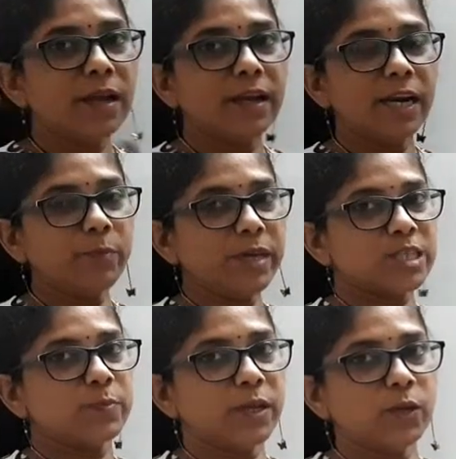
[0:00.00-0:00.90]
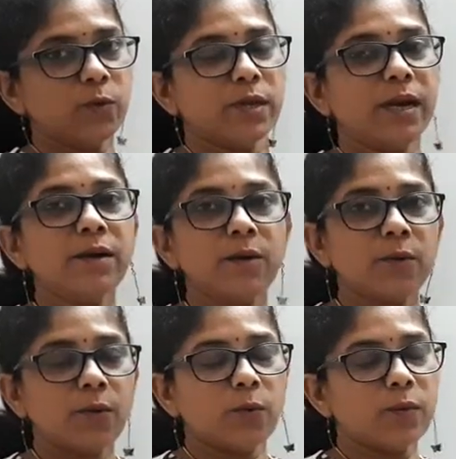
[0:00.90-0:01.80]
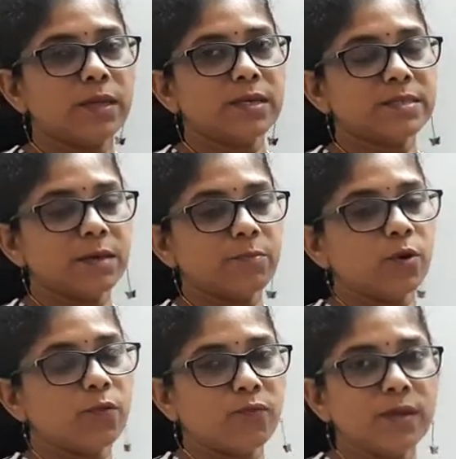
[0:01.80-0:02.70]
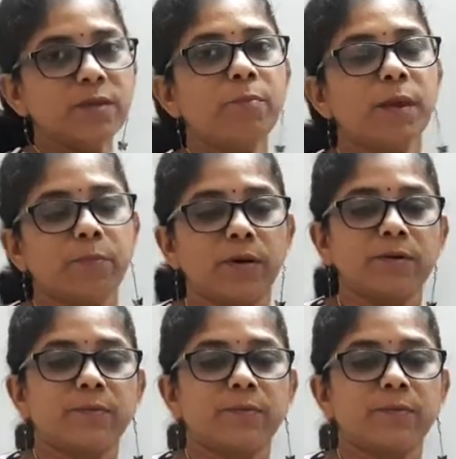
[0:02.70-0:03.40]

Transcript: Let me explain you that with the example of one paper.